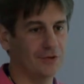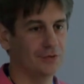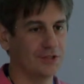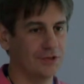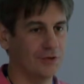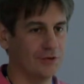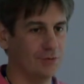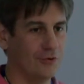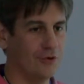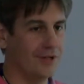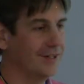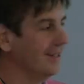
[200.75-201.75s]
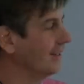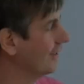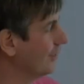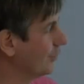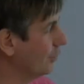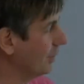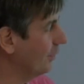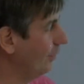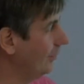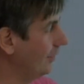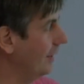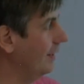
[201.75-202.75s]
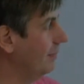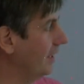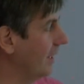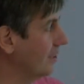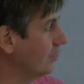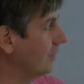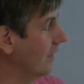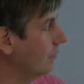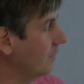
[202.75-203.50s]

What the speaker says: to discuss more the tropical implication of that.